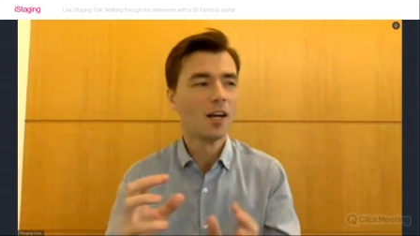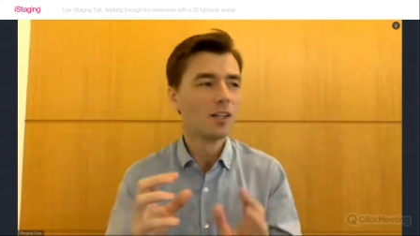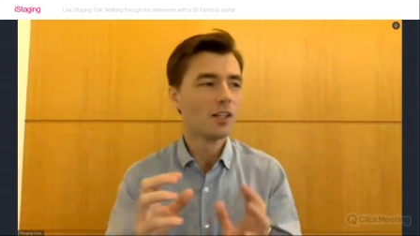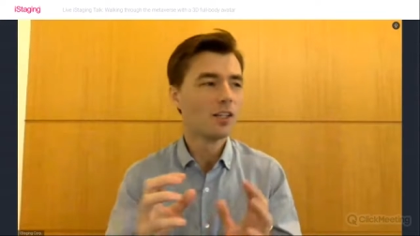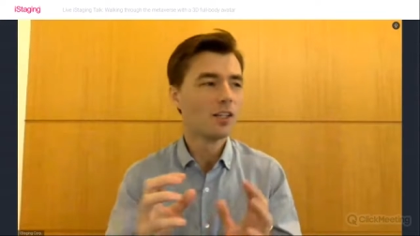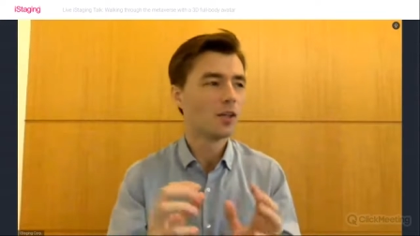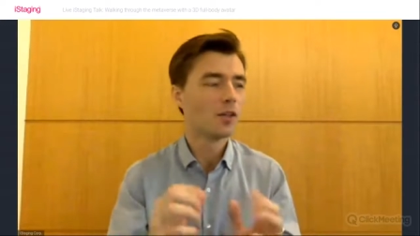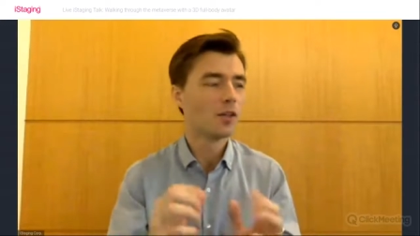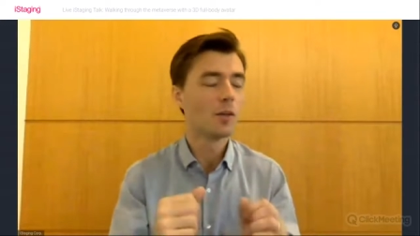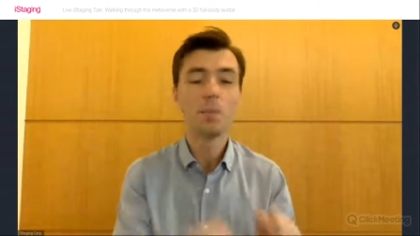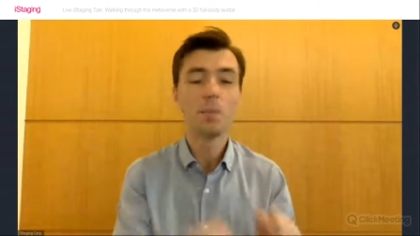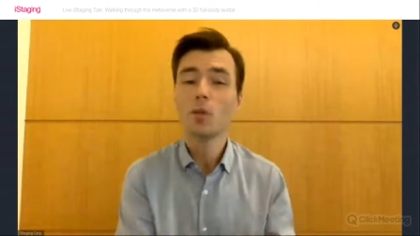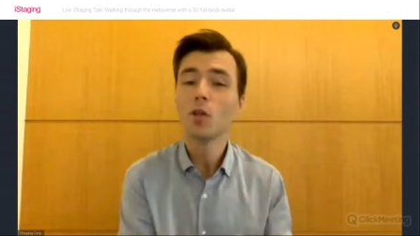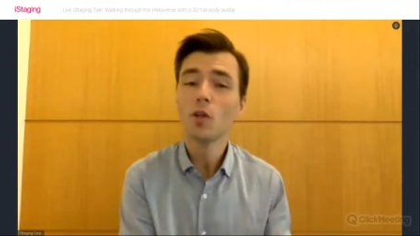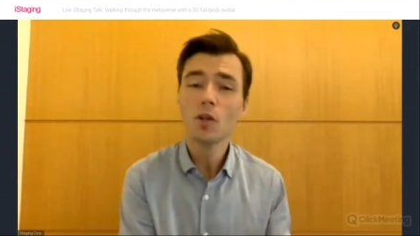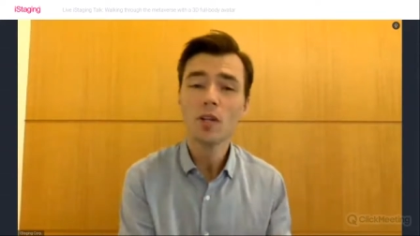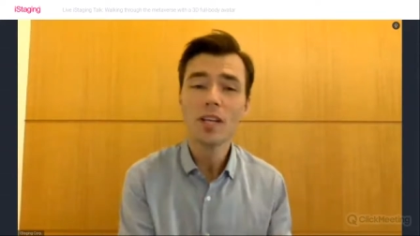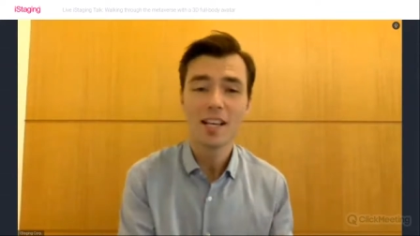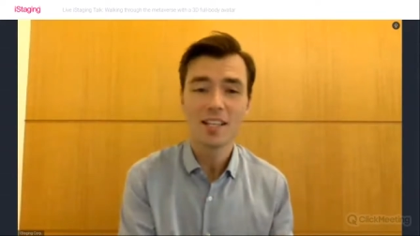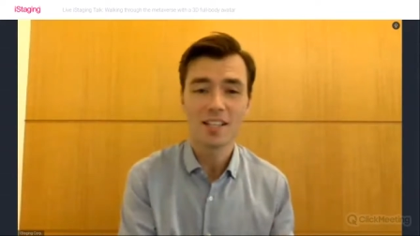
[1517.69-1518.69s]
the
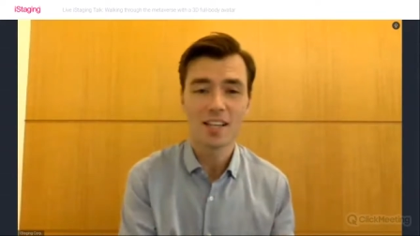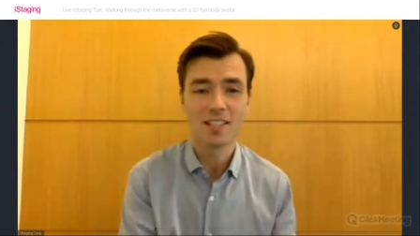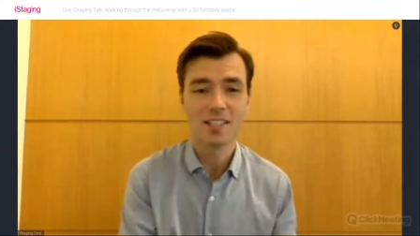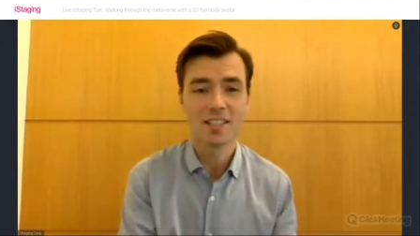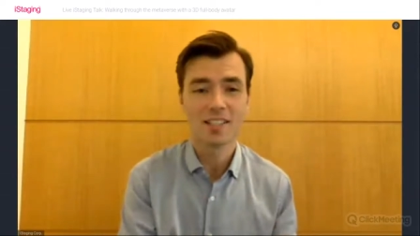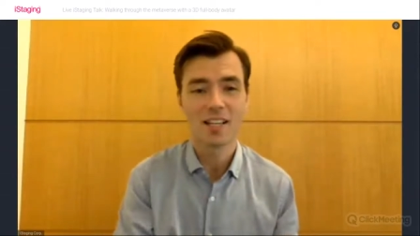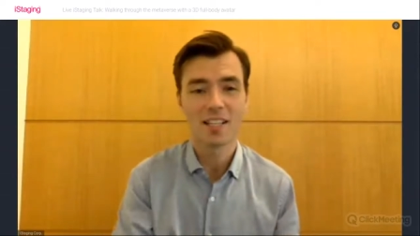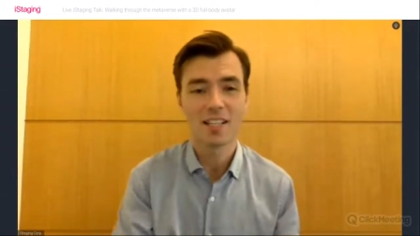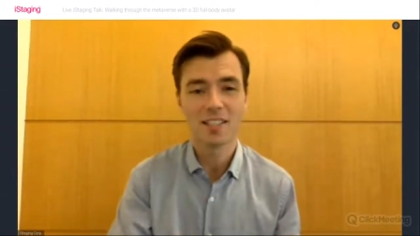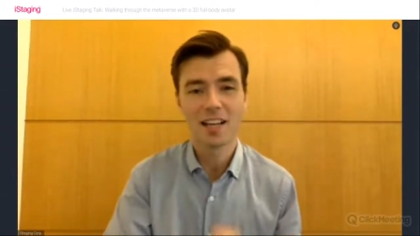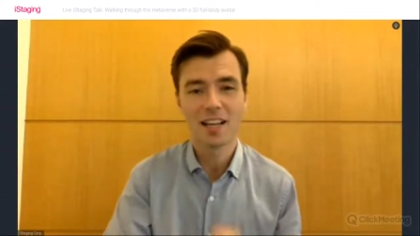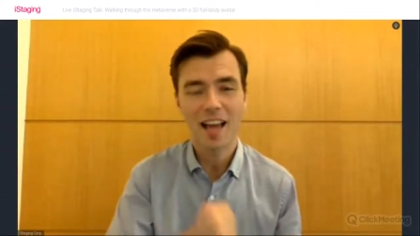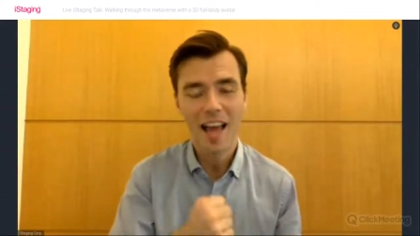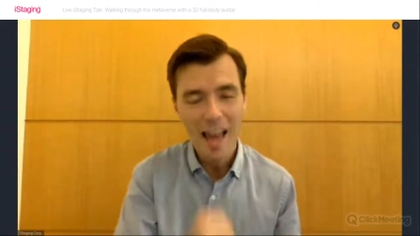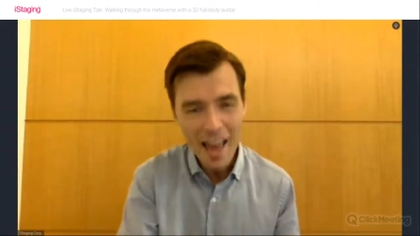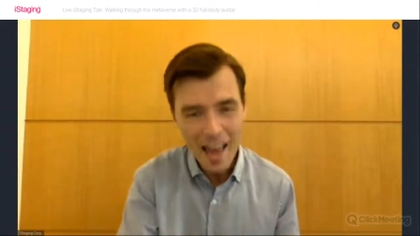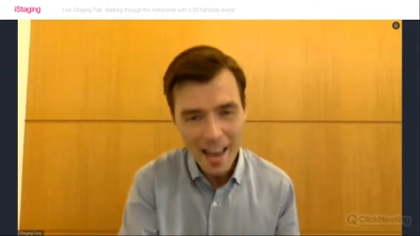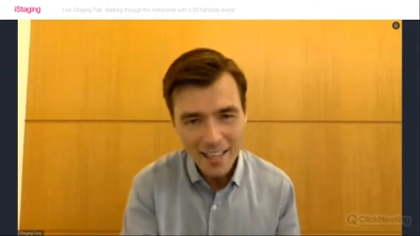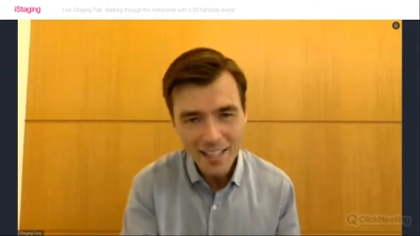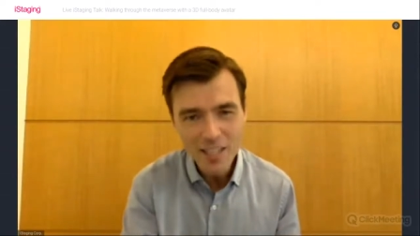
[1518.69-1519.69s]
beauty, as I said, is that
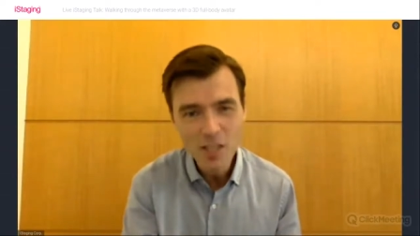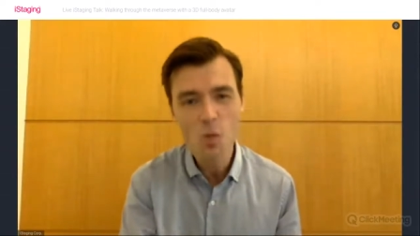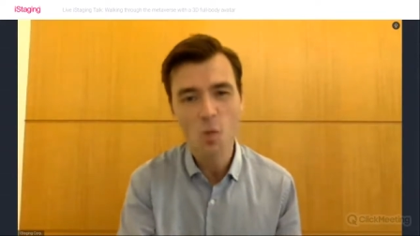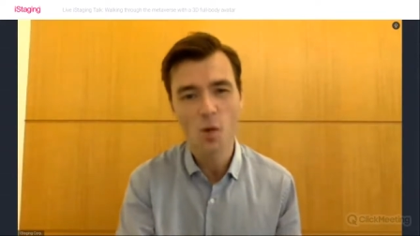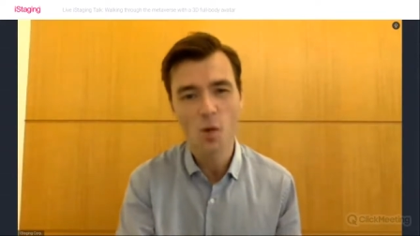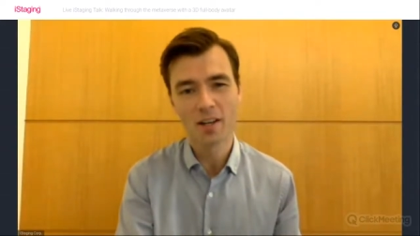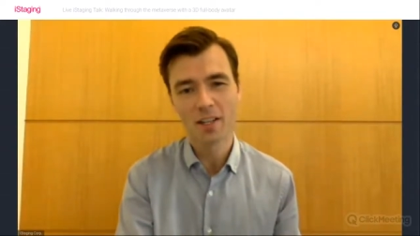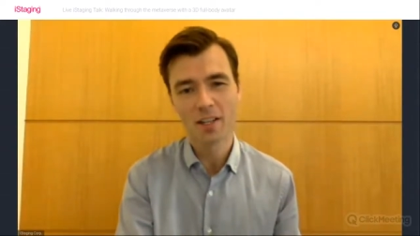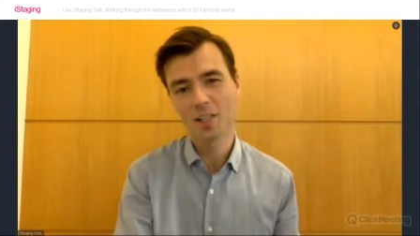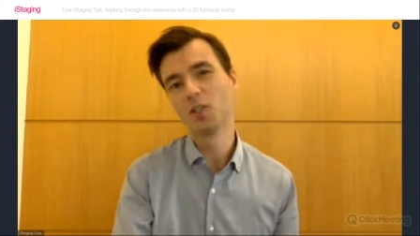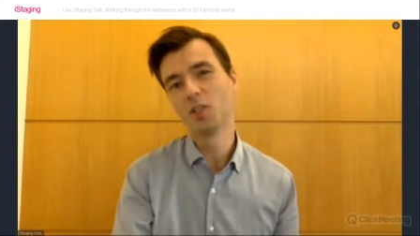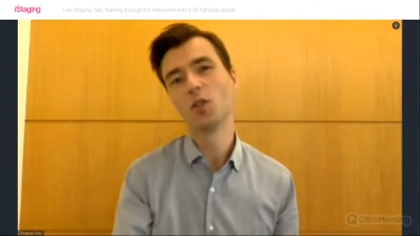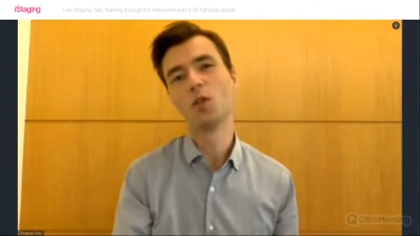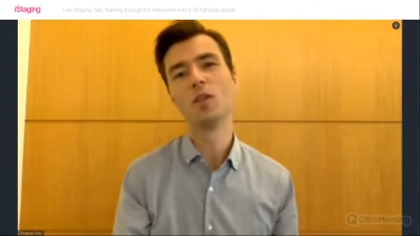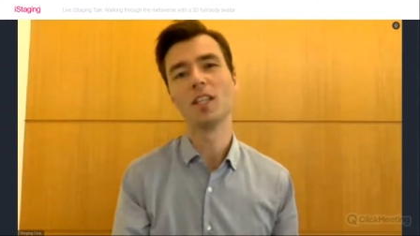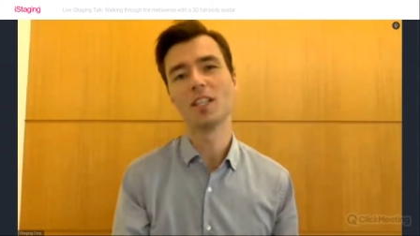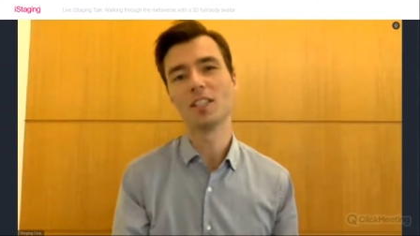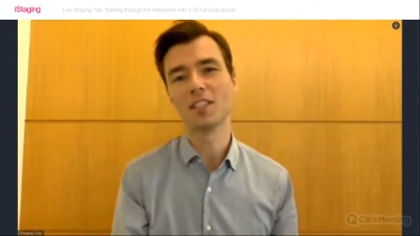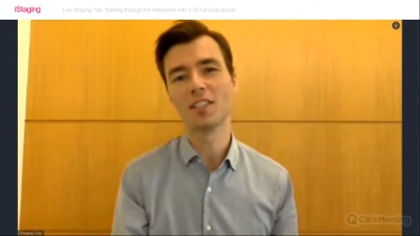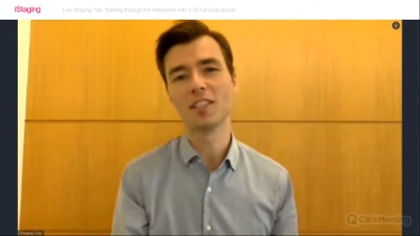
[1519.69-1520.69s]
anyone can do
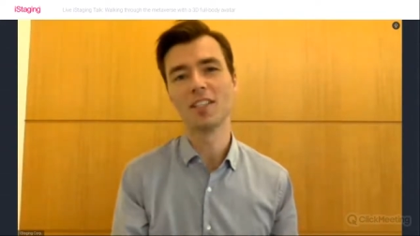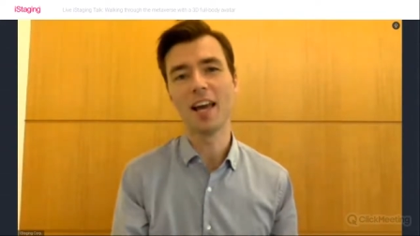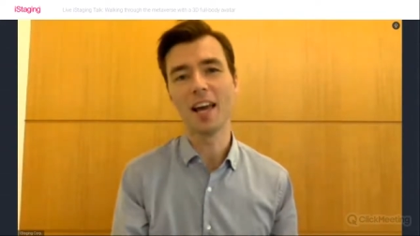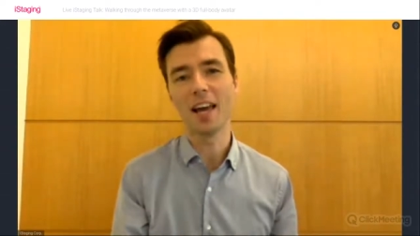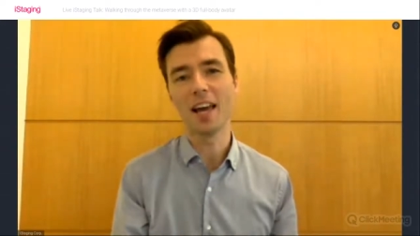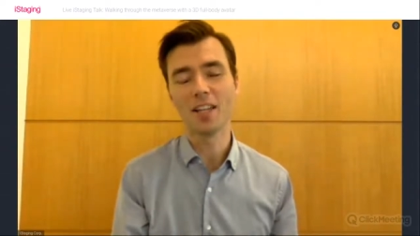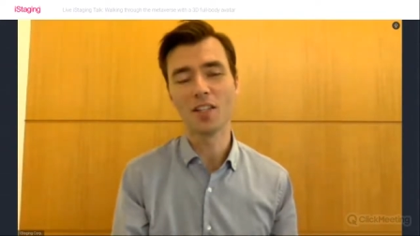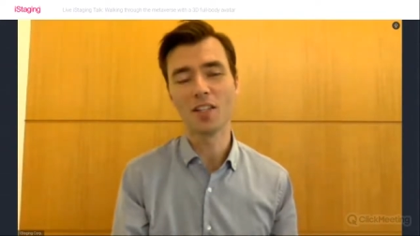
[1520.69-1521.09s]
this today.